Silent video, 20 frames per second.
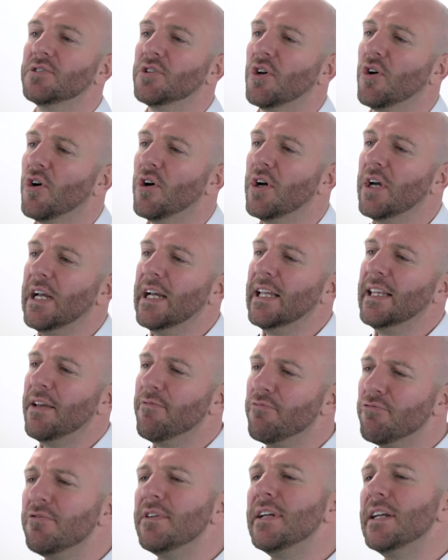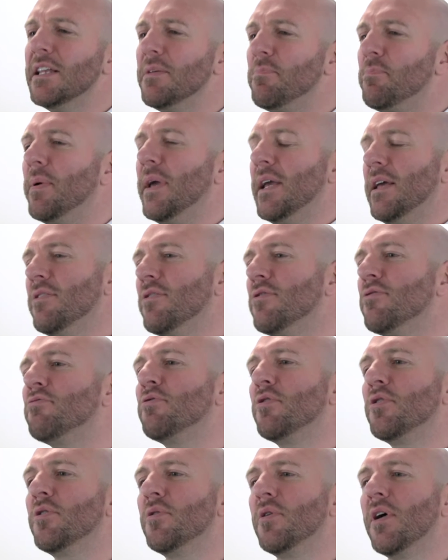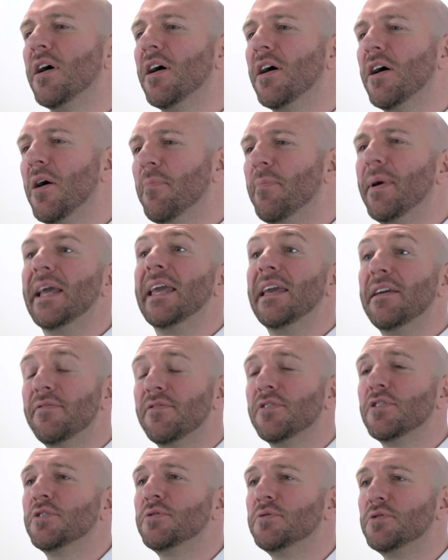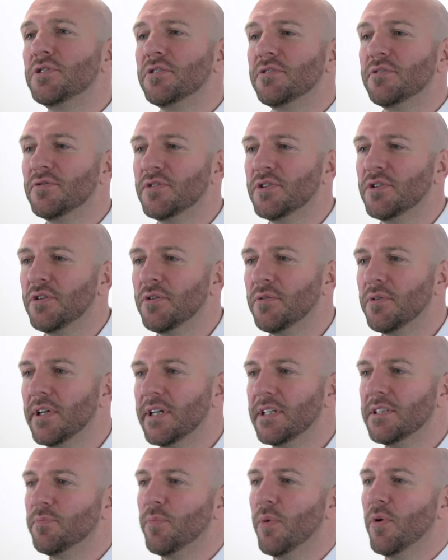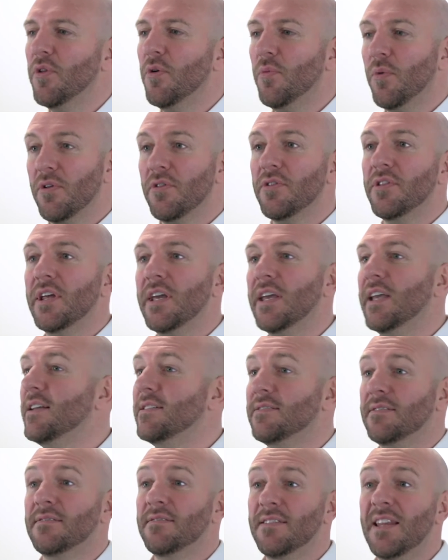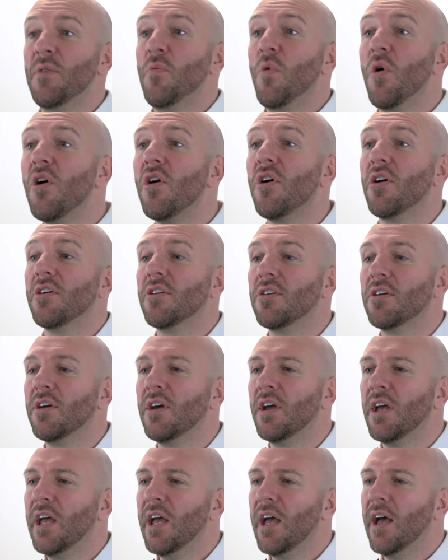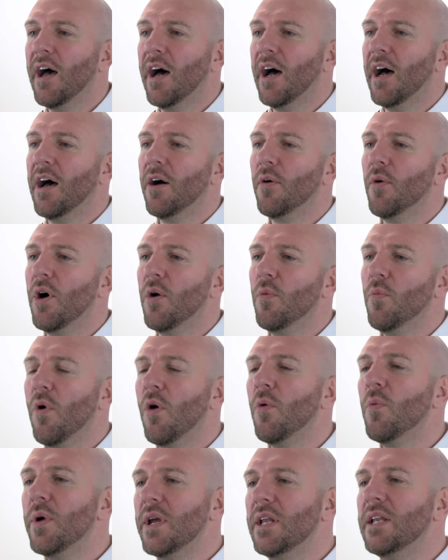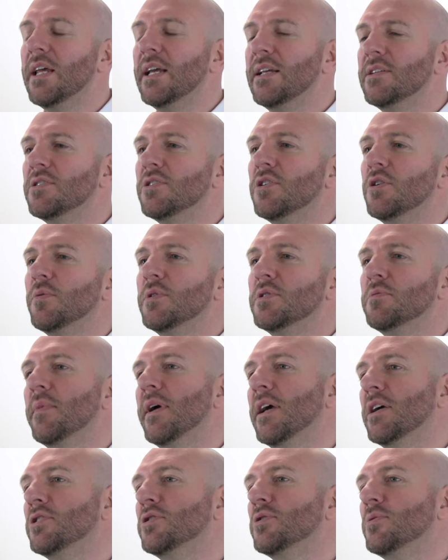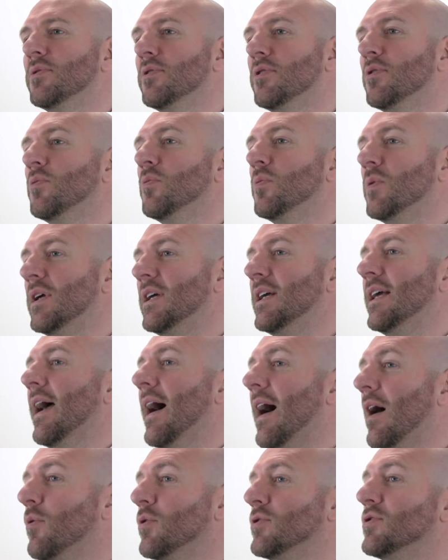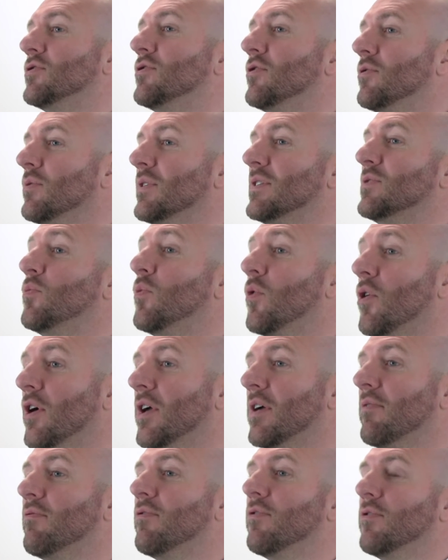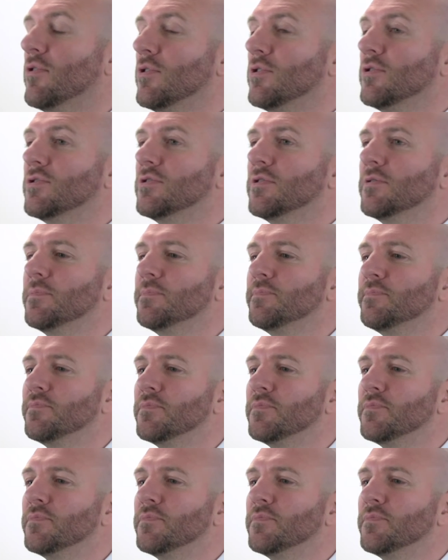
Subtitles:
So they've really been through a big evolution of to-do lists, but the one thing is they work. And what we need to do is make sure that we get our to-do list working for us.